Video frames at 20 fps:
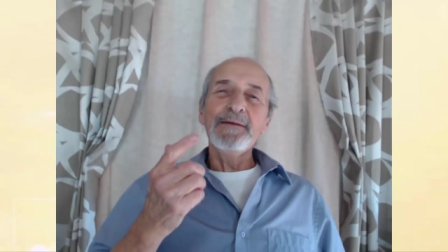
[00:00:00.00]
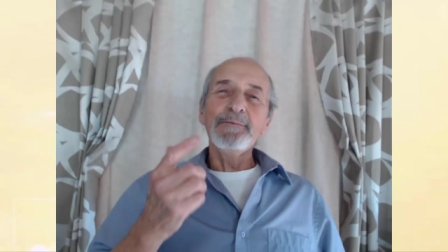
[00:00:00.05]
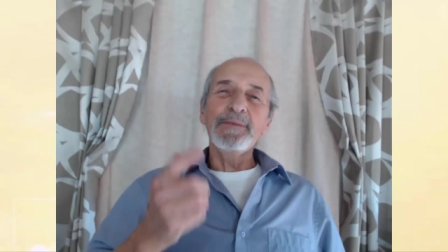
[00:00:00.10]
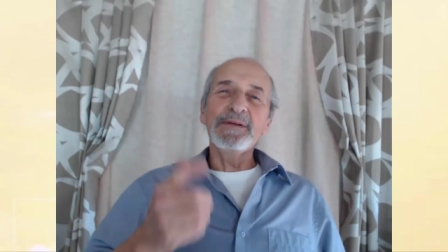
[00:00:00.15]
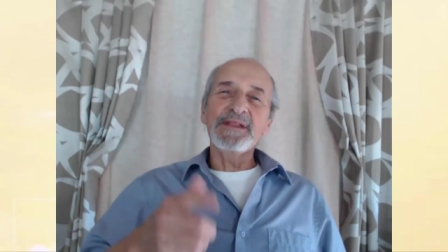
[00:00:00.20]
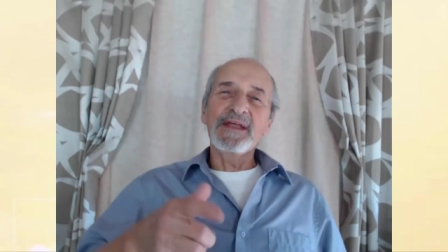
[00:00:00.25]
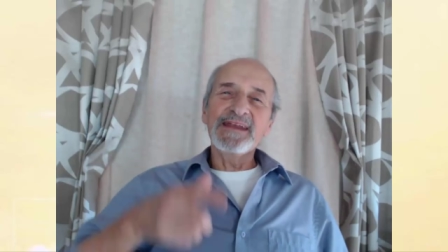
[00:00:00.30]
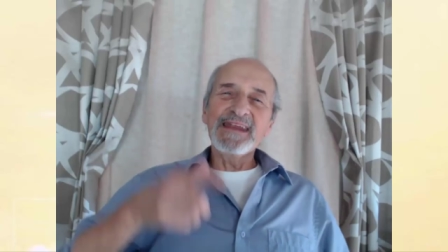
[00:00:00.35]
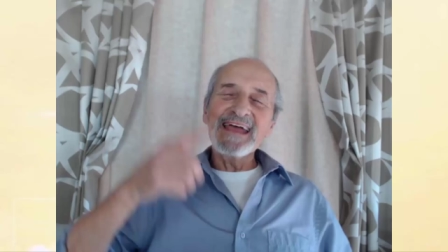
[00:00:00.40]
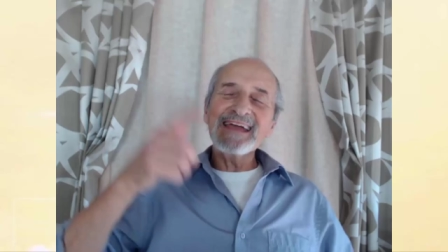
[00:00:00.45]

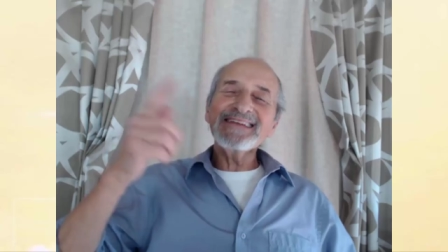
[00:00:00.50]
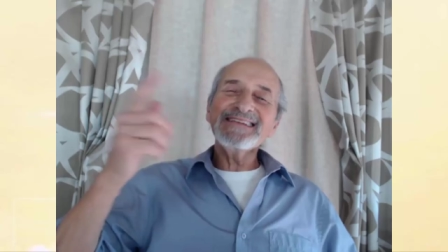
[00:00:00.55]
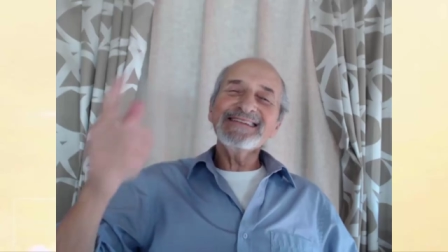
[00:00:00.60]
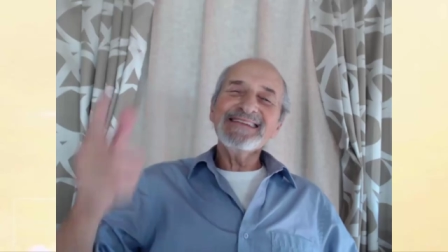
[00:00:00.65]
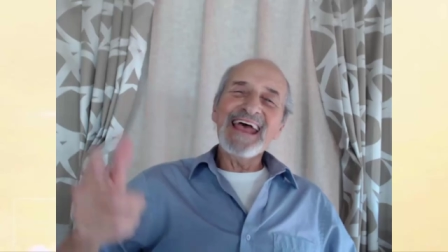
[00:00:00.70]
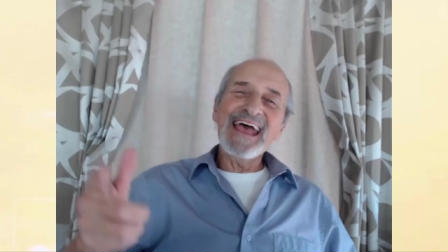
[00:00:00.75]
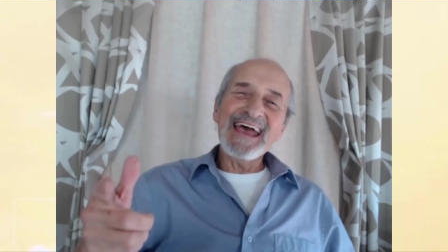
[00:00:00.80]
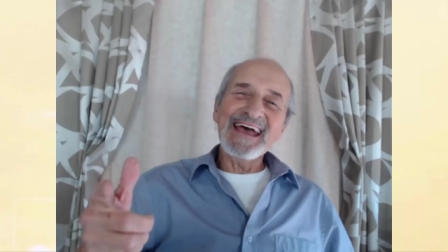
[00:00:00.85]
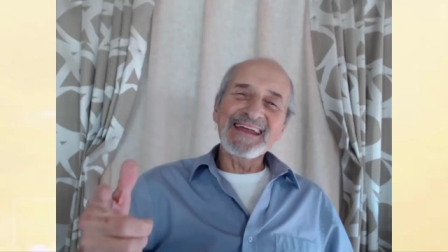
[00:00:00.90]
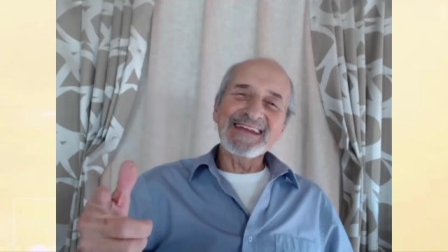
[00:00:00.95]
But the next
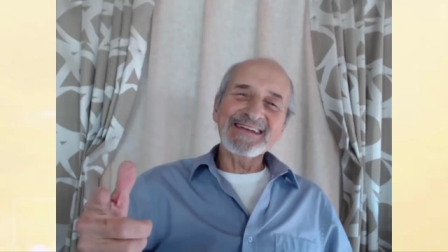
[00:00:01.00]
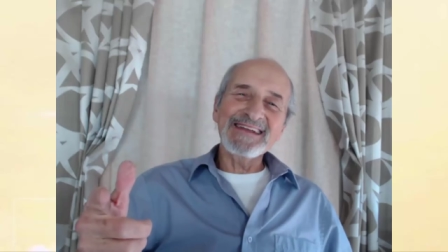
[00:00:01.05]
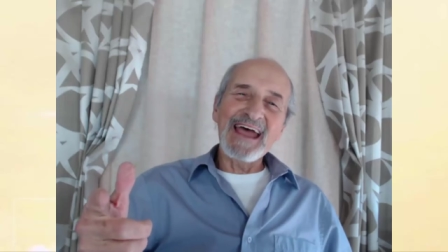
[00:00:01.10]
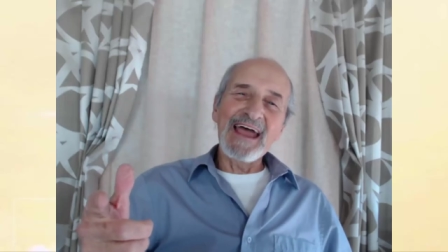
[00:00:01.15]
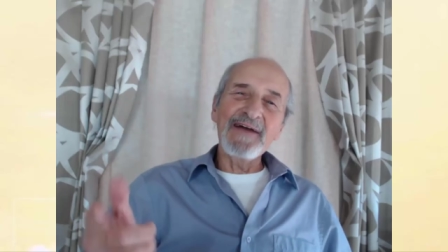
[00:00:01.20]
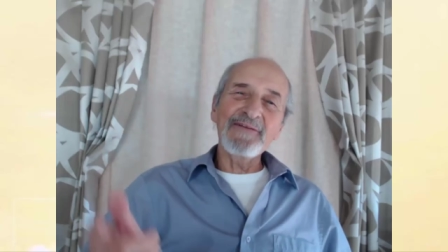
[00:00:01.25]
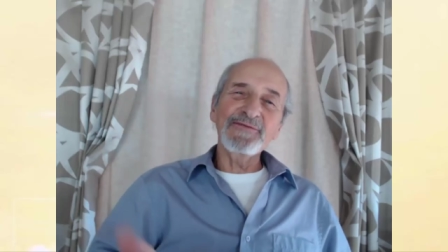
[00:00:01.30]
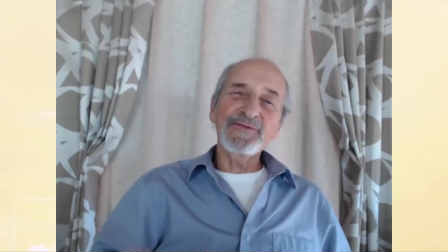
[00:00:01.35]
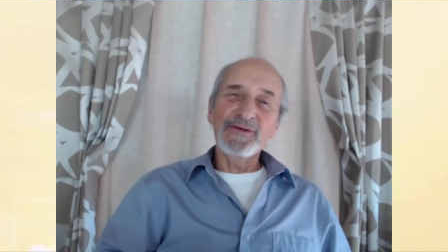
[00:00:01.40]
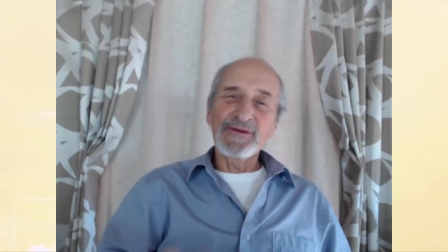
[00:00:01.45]
dance
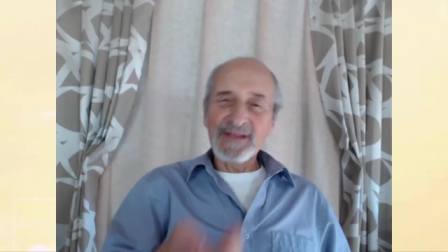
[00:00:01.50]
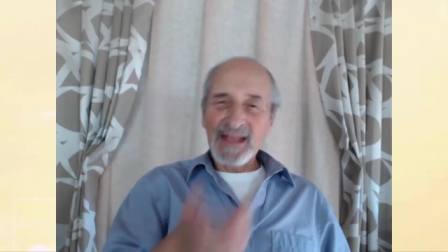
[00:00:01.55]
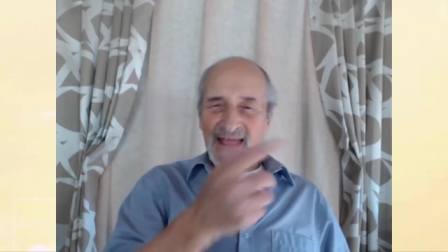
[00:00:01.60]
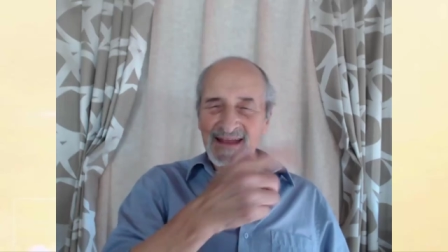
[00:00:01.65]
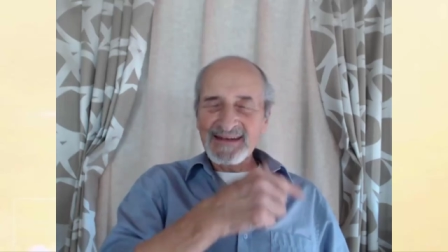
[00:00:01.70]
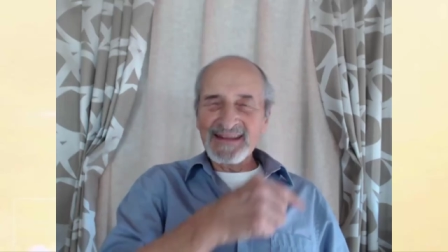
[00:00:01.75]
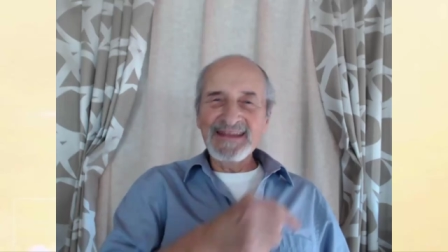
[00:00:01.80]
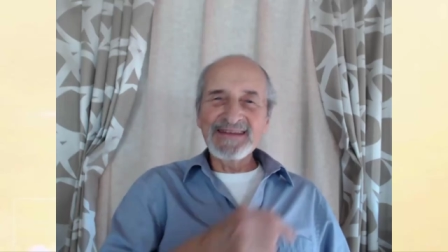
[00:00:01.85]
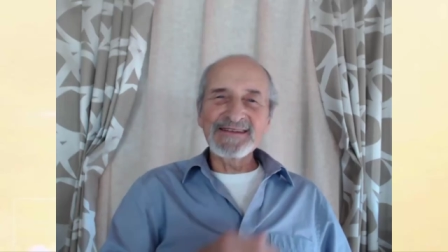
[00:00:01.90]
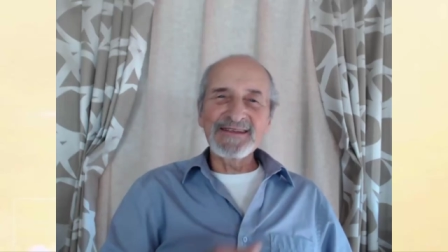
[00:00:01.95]
after
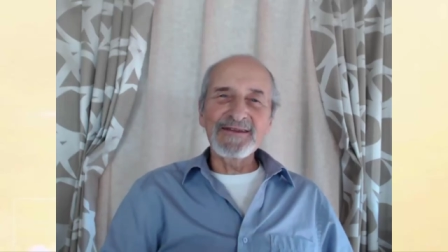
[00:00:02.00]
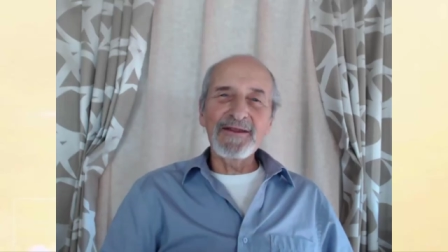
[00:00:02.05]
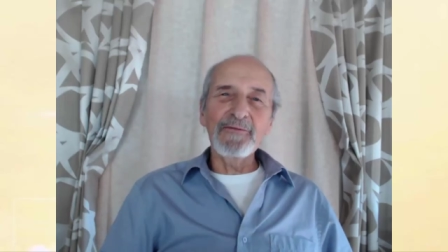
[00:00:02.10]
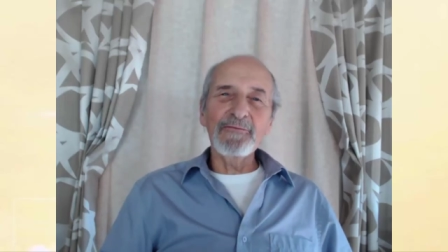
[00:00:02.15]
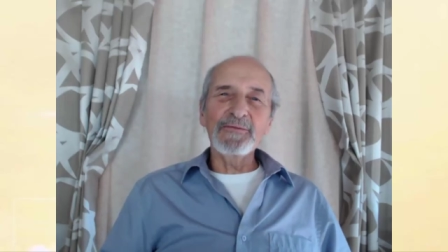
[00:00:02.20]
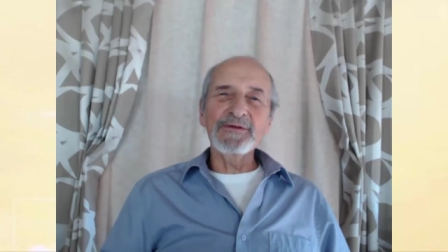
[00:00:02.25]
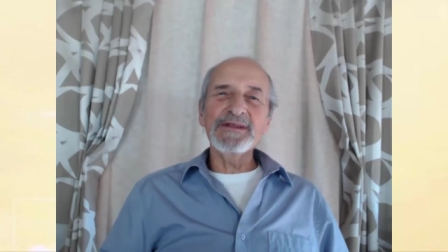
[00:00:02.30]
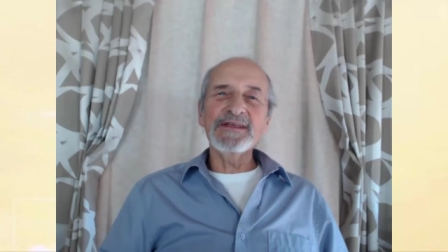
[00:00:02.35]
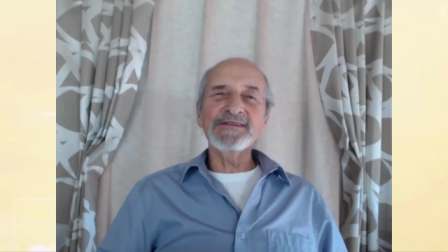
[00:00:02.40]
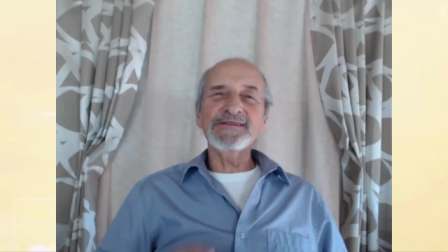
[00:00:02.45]
that
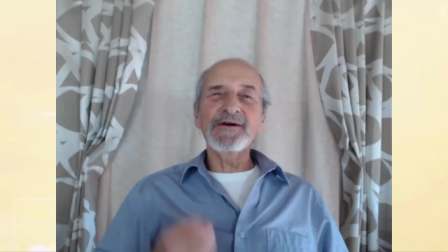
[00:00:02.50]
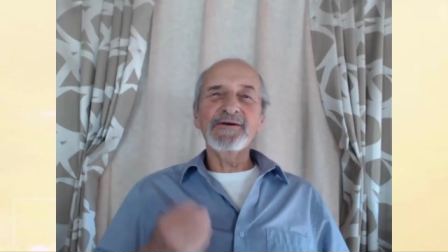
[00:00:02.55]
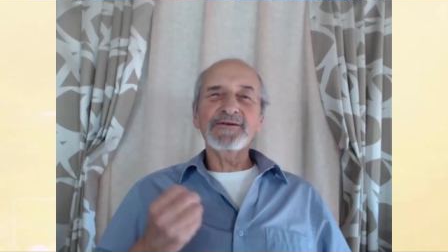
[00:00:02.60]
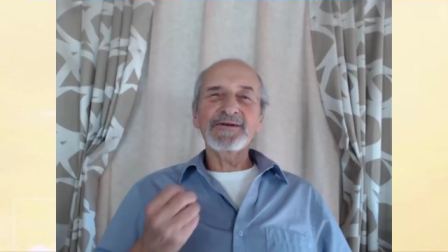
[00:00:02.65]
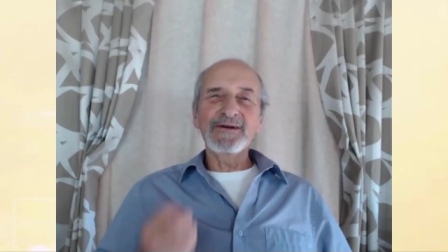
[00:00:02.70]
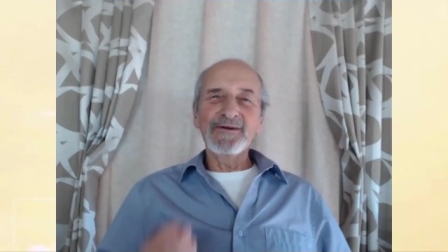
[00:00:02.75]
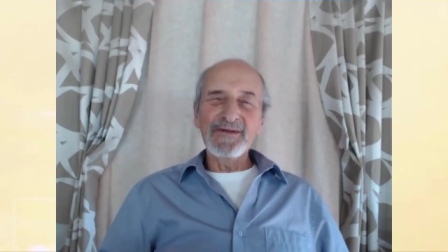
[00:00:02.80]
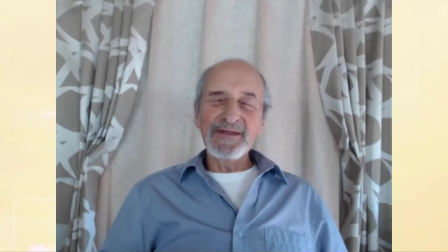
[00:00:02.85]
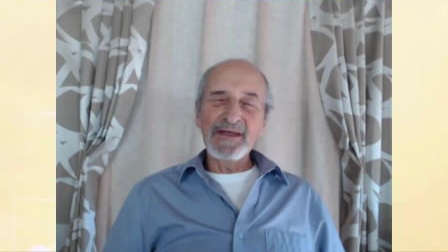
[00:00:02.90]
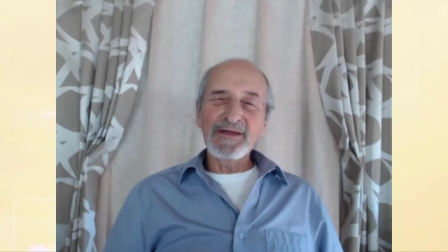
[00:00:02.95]
incident with the South
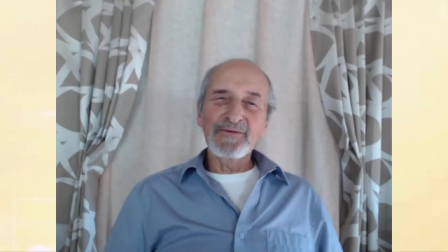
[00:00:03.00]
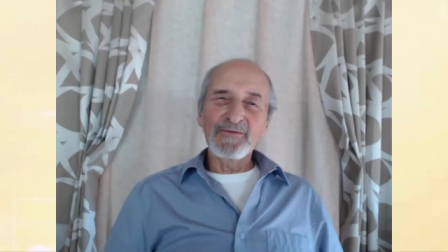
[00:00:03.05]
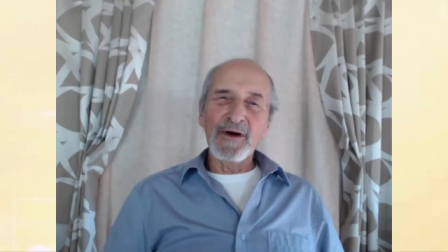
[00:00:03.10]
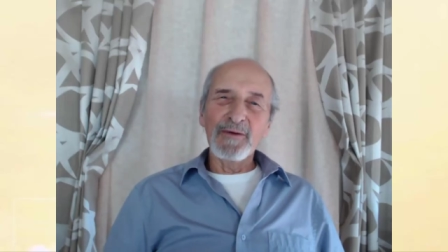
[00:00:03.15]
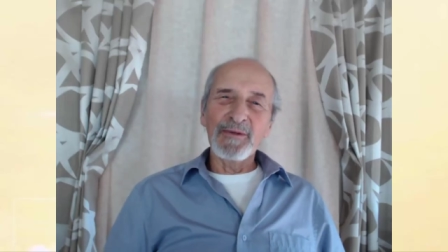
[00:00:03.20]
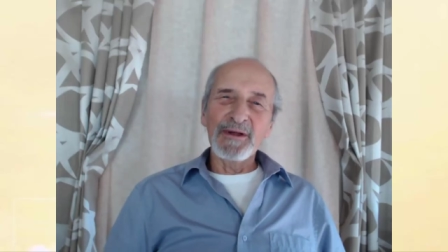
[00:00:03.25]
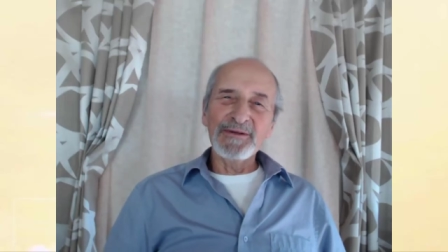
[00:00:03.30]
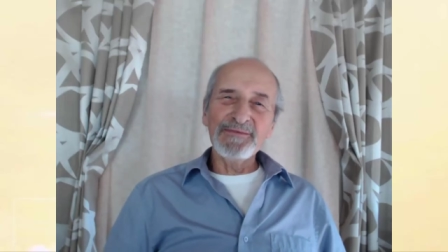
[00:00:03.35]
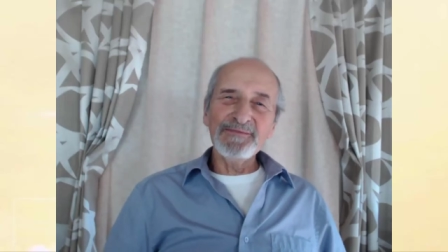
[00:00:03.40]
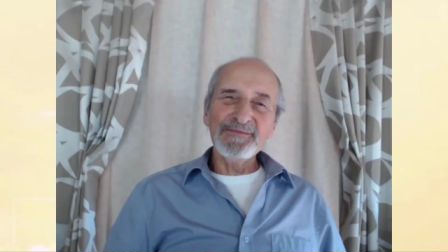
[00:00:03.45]
Korean
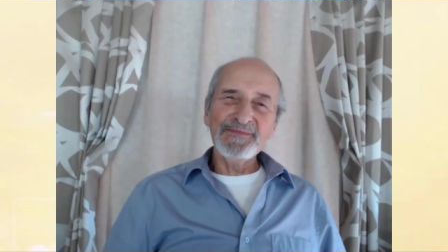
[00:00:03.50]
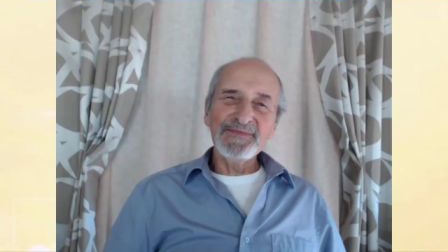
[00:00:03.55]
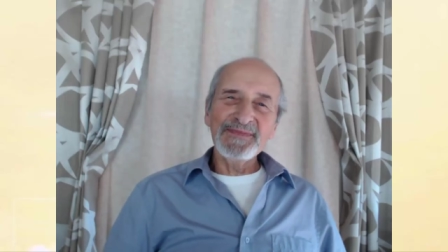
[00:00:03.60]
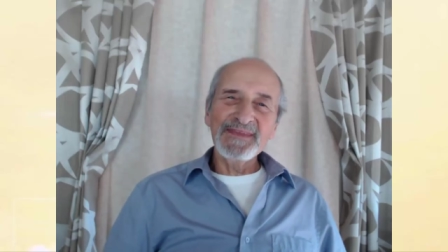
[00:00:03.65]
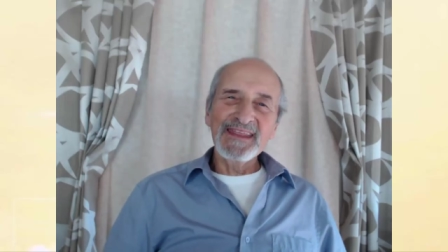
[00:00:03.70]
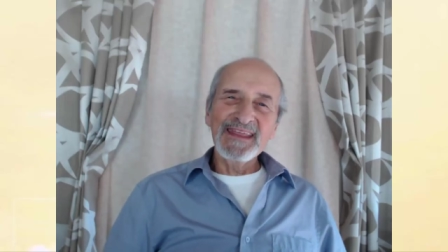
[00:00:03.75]
woman,